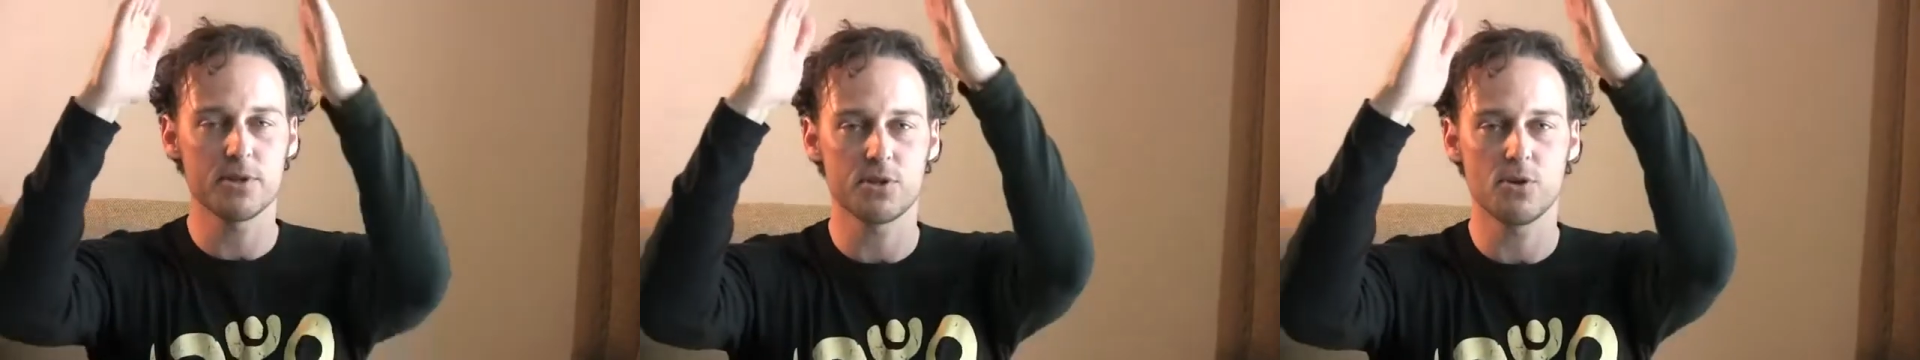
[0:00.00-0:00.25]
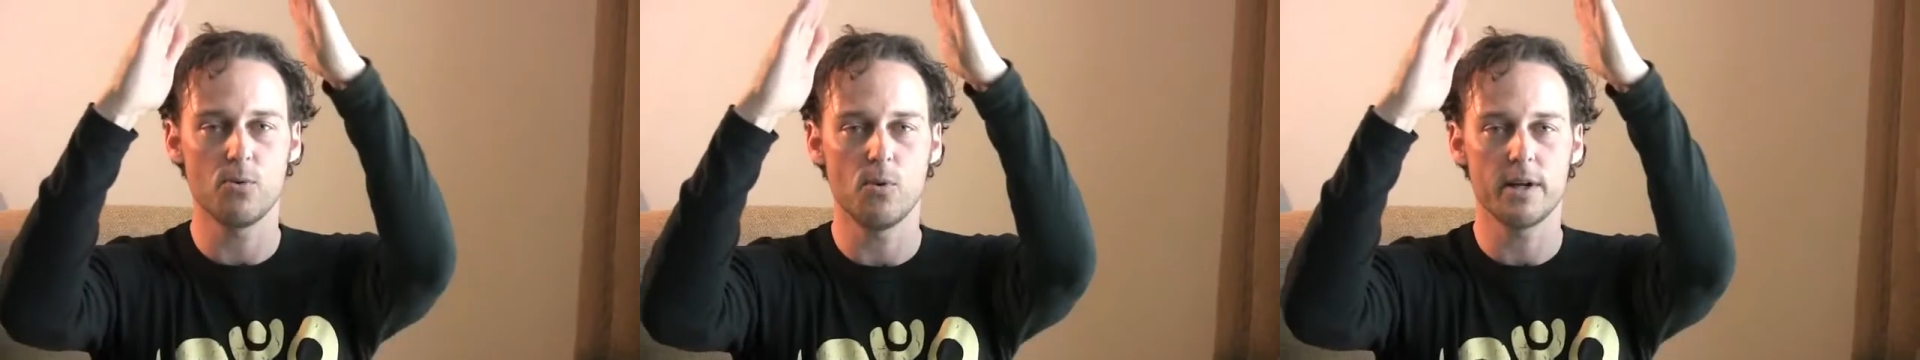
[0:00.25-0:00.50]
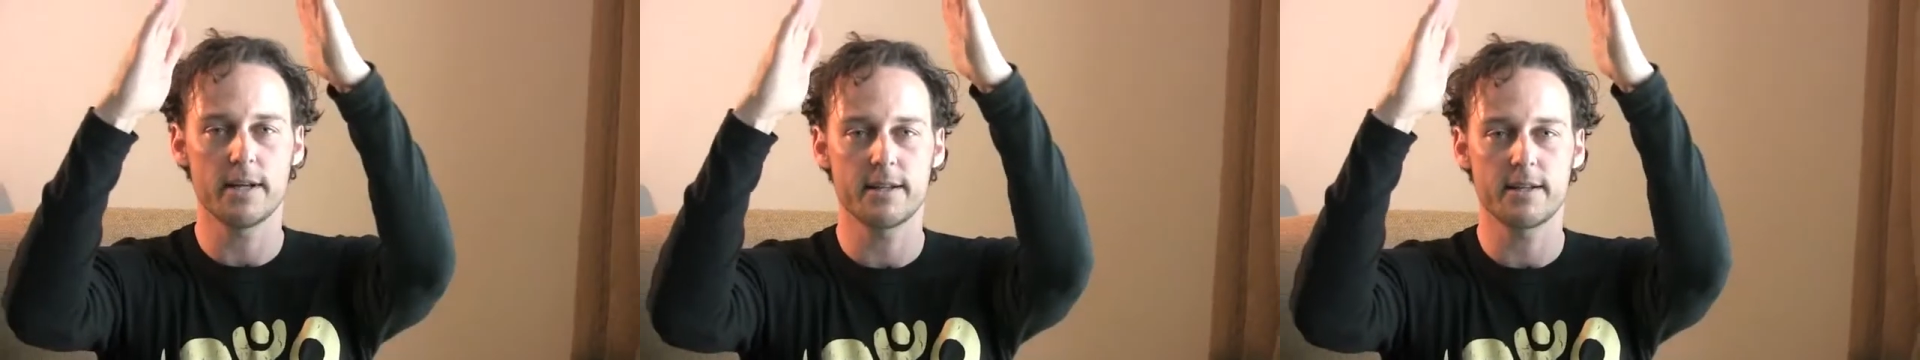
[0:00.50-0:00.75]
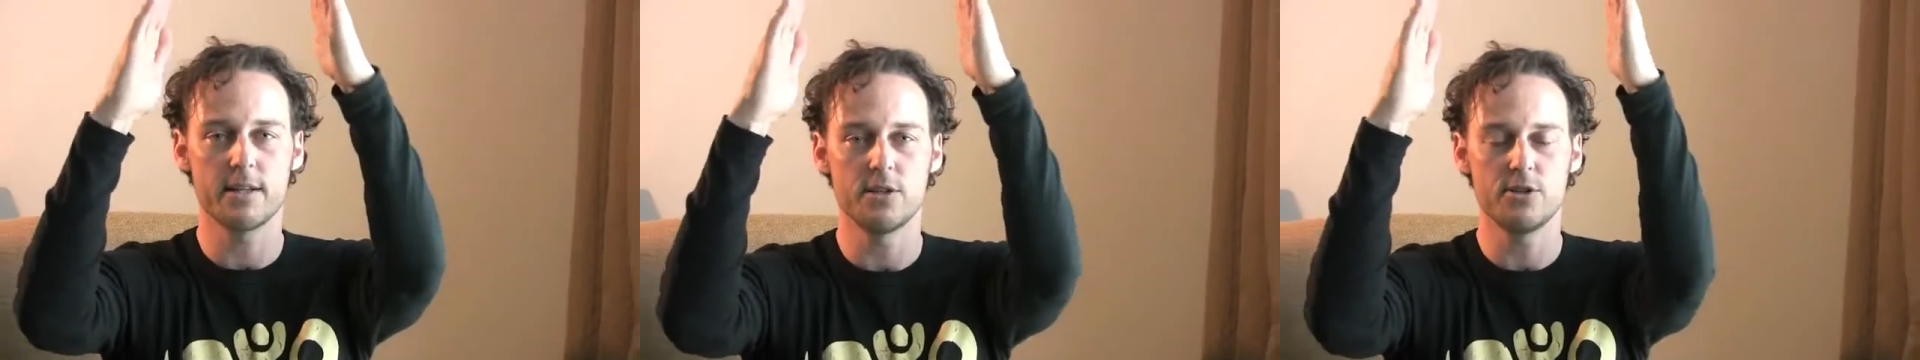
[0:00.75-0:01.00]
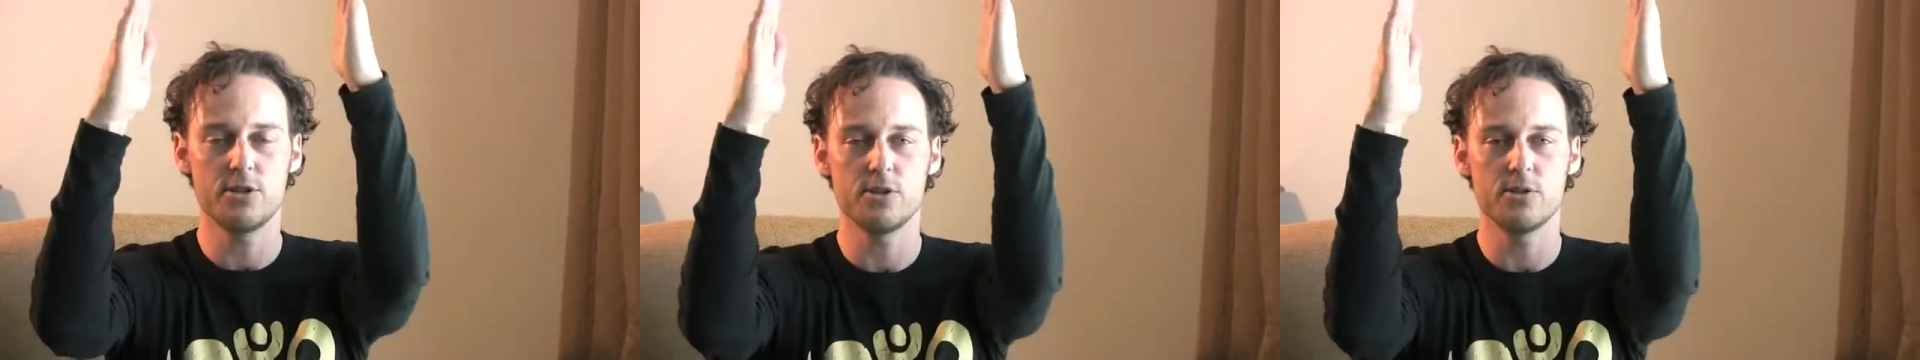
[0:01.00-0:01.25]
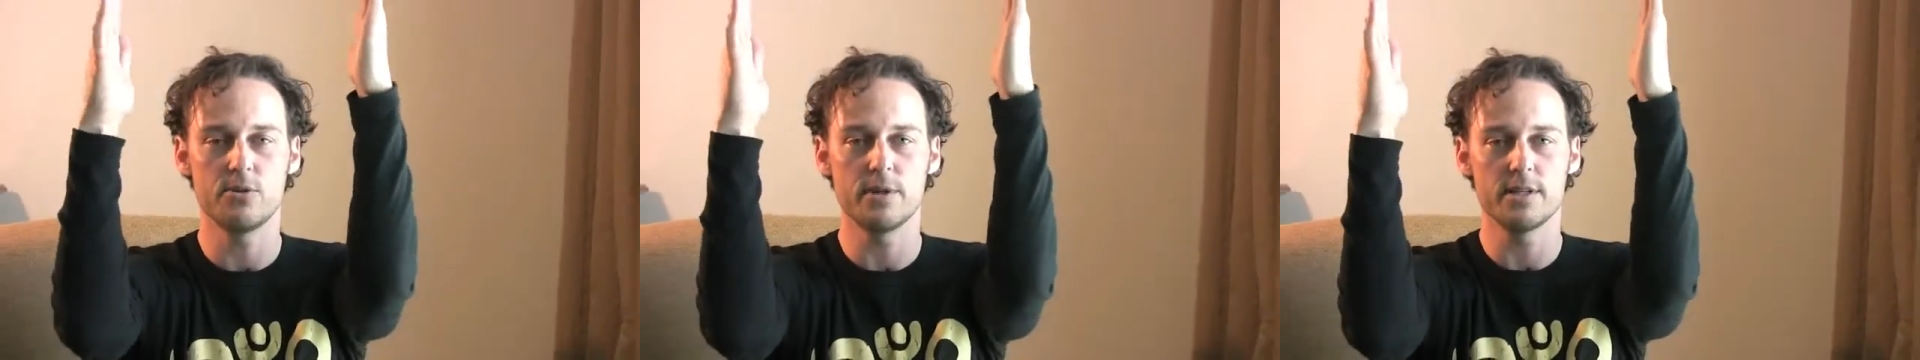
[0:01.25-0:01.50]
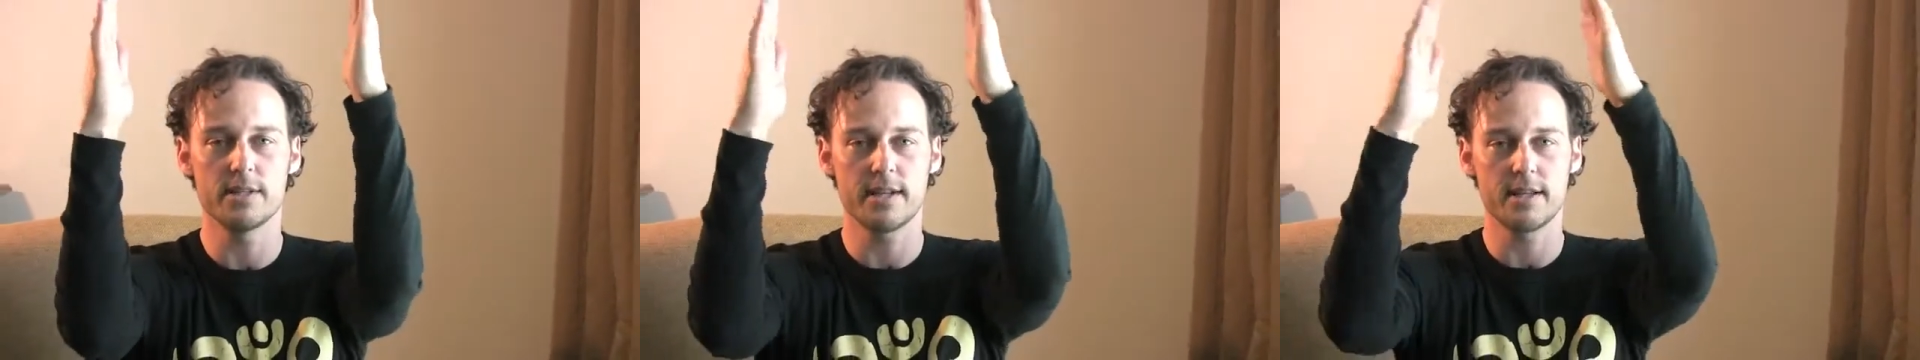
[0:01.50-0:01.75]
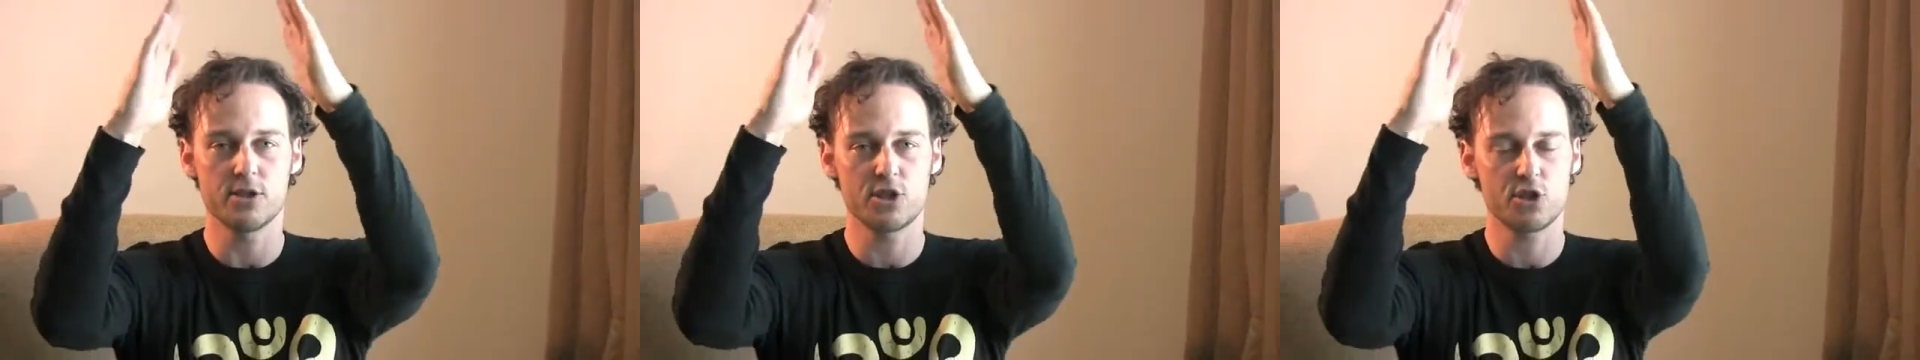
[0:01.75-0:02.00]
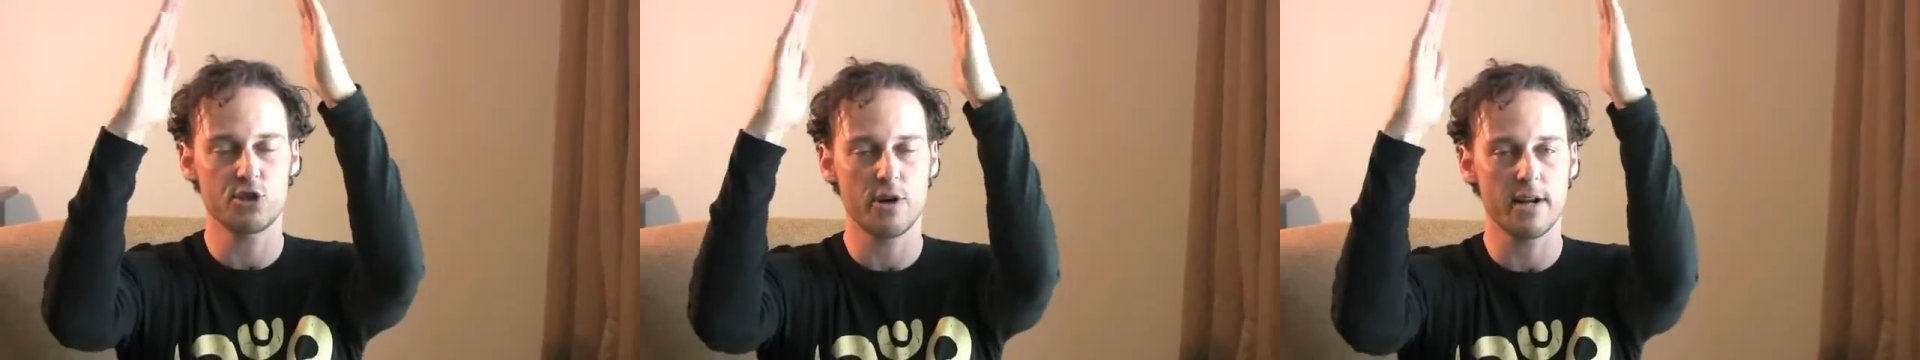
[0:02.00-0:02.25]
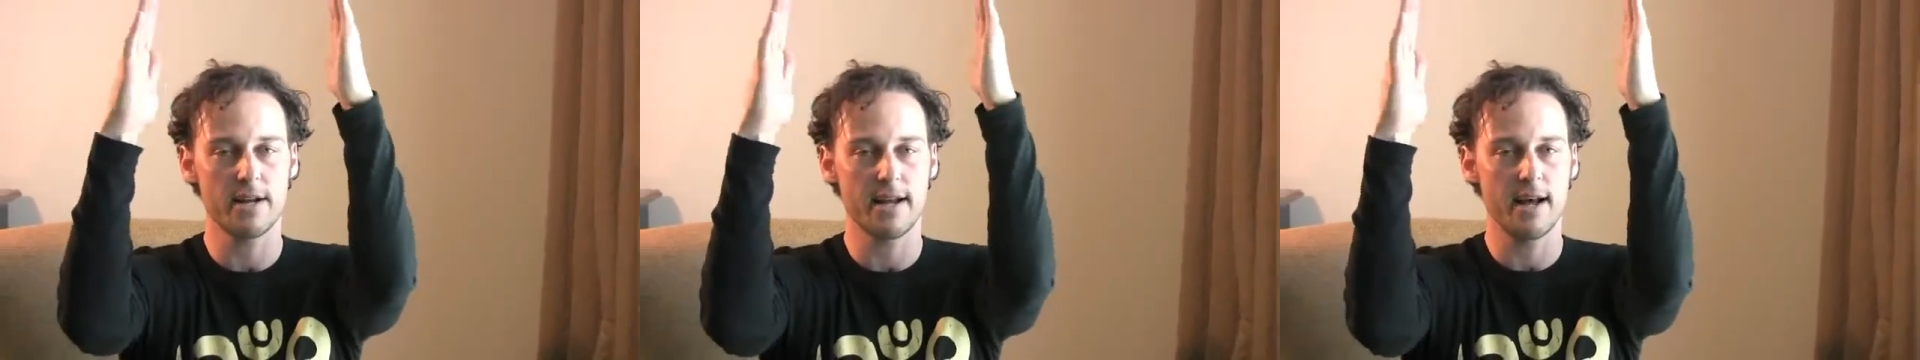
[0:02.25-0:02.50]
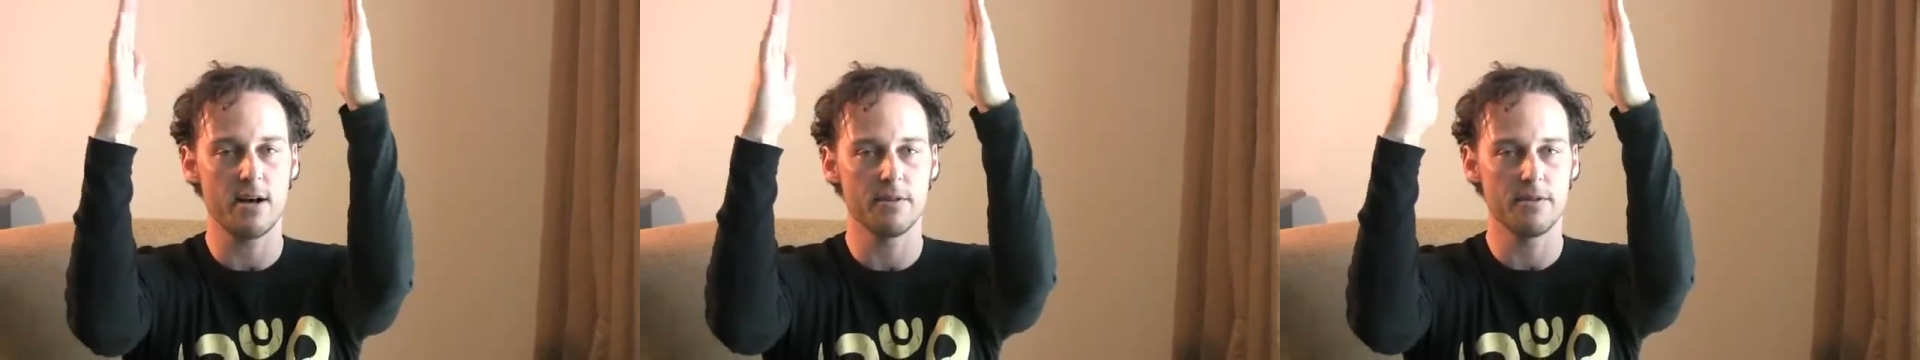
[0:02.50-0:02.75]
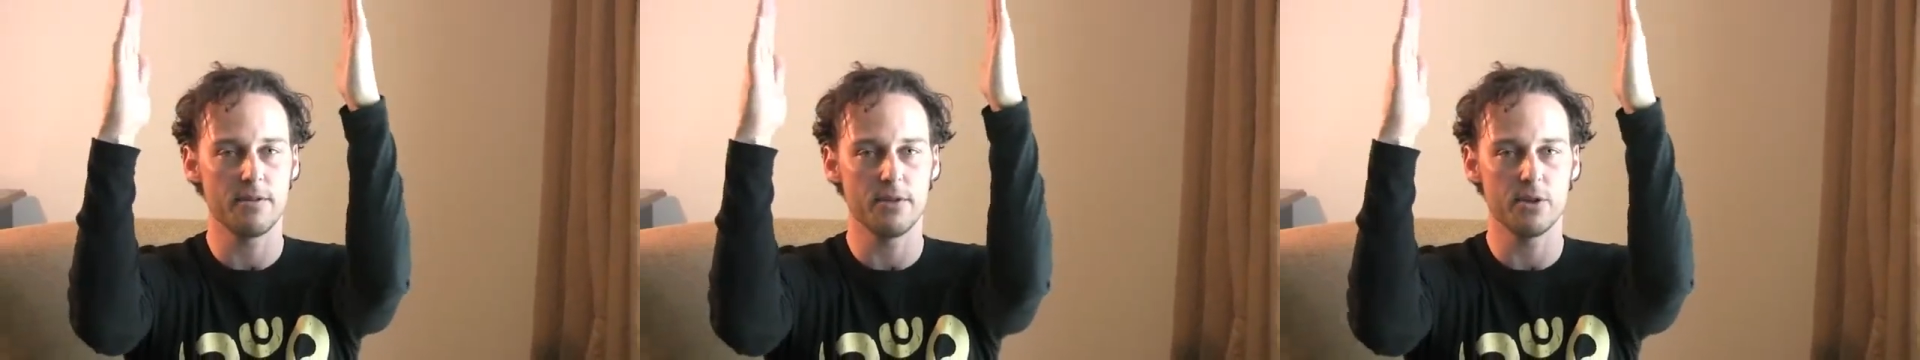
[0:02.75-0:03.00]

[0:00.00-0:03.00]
So what it can do is it can straighten out